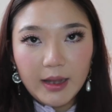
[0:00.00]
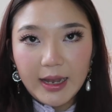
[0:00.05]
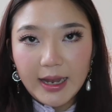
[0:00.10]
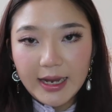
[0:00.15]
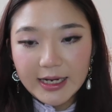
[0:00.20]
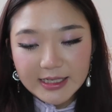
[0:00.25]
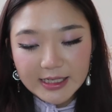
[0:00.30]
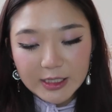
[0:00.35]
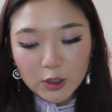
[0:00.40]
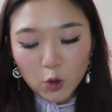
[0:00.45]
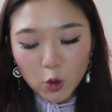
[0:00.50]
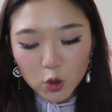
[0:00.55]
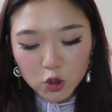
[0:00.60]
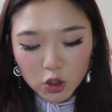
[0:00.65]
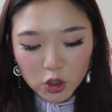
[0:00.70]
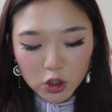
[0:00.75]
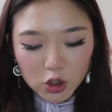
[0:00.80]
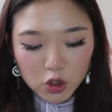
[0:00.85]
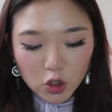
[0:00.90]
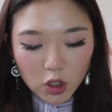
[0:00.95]
I did
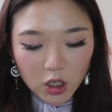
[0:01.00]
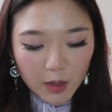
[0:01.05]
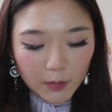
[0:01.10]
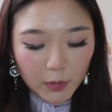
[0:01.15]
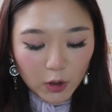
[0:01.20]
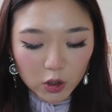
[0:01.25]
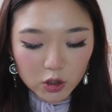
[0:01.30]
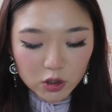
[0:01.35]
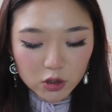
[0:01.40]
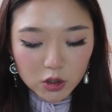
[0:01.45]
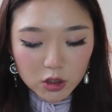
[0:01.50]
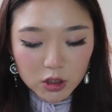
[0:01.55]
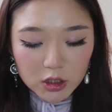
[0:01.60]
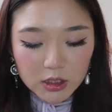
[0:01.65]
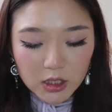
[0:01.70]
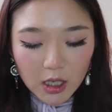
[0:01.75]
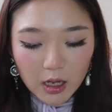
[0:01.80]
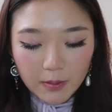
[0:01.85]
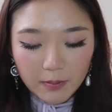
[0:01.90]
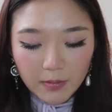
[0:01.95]
also stock up on
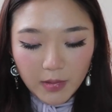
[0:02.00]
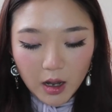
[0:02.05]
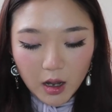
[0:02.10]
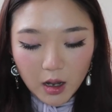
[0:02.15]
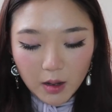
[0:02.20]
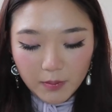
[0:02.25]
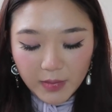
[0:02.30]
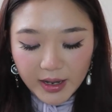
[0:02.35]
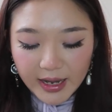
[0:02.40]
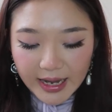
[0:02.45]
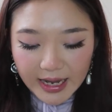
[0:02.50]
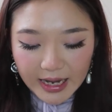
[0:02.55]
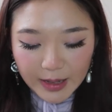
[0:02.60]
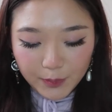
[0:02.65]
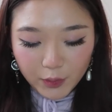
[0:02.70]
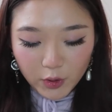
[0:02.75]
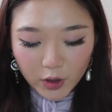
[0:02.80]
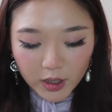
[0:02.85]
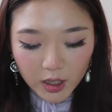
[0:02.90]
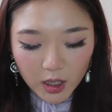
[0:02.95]
some hair
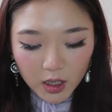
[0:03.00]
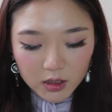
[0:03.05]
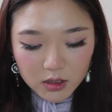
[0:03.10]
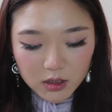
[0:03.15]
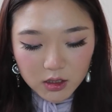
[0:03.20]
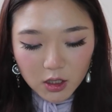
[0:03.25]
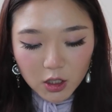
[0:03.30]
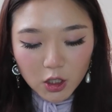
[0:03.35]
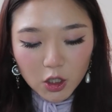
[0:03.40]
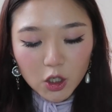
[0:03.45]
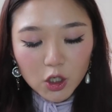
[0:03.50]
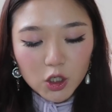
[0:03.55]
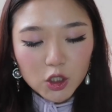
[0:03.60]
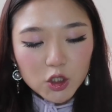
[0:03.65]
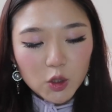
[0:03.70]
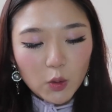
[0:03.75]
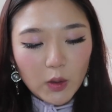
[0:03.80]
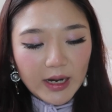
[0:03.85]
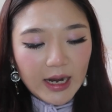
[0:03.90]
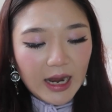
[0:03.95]
products.
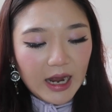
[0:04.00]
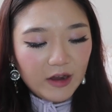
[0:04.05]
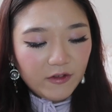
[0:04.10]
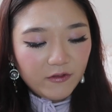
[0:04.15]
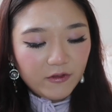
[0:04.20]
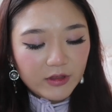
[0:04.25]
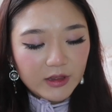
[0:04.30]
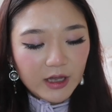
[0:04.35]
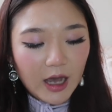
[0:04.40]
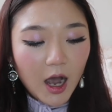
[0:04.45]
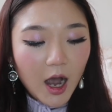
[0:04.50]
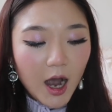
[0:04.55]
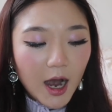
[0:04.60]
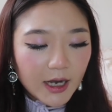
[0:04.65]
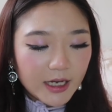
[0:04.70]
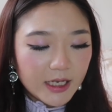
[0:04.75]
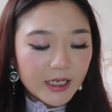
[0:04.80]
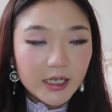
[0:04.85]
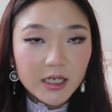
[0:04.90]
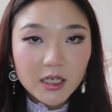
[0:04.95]
So I have the
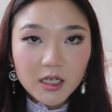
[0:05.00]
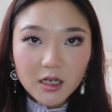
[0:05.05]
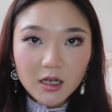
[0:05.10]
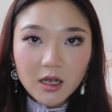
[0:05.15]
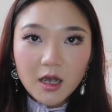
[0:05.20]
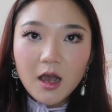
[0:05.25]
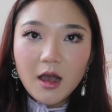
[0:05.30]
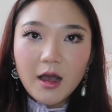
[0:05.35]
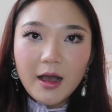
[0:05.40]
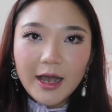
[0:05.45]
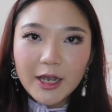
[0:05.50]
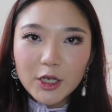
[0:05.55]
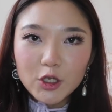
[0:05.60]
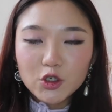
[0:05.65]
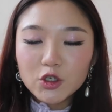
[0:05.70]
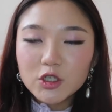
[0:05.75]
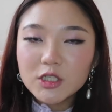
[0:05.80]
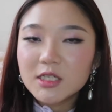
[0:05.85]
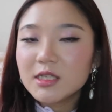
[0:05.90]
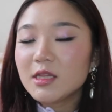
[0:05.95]
honey. I
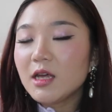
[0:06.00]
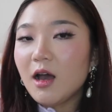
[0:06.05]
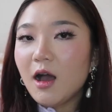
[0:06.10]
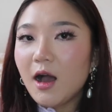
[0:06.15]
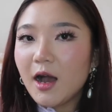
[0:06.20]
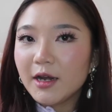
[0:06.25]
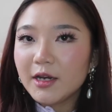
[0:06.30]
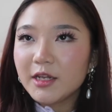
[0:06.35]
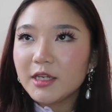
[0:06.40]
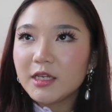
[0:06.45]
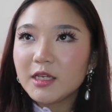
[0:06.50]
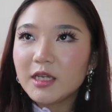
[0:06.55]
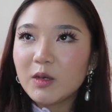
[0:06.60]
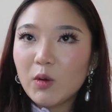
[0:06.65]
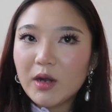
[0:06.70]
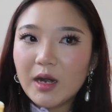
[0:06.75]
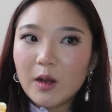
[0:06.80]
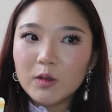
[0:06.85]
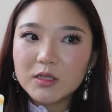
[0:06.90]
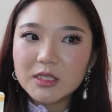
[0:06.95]
used the honey
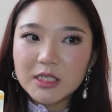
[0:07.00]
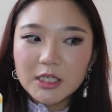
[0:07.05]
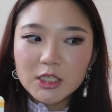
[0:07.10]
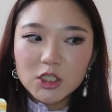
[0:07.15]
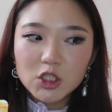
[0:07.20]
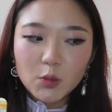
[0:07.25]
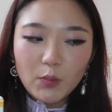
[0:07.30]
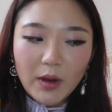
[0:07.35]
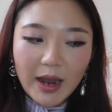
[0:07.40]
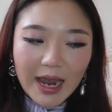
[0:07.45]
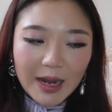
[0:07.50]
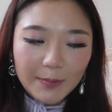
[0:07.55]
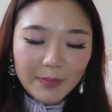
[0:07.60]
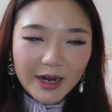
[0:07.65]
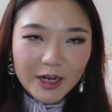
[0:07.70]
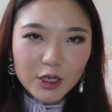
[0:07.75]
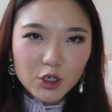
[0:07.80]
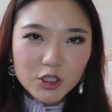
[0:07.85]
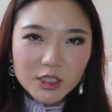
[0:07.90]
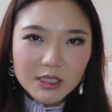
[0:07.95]
when I was in Japan, but
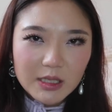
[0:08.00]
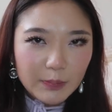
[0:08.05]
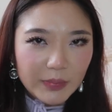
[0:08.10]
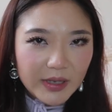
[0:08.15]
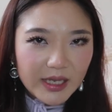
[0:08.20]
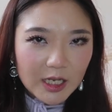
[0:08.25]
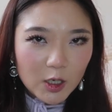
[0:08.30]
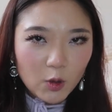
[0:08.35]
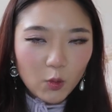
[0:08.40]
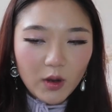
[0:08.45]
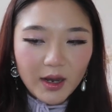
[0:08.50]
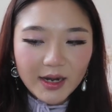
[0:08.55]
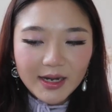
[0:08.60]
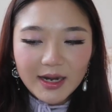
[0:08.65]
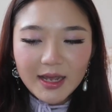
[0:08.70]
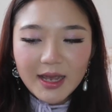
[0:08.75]
I used the pink one.